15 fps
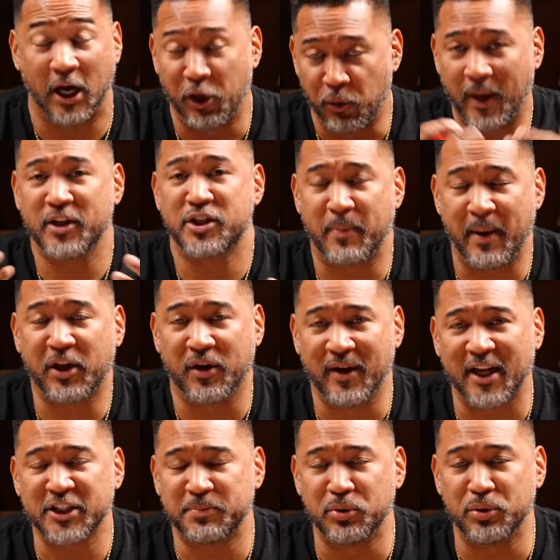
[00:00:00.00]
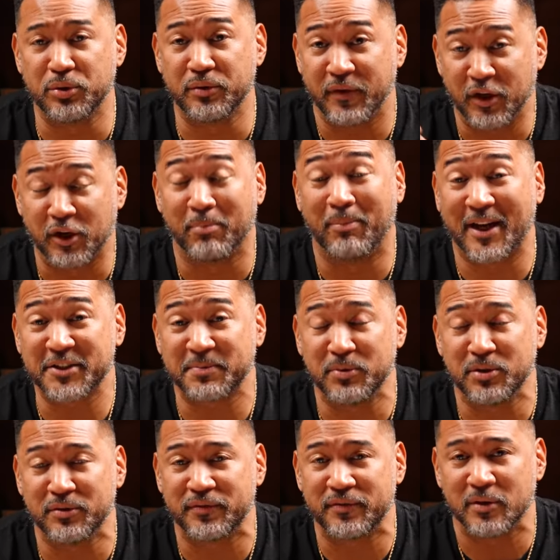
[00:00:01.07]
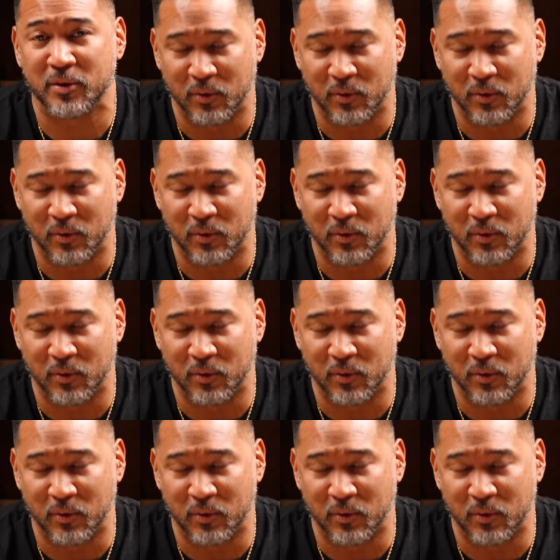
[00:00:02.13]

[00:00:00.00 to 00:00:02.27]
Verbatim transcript: Are you ready to make your next move your best move?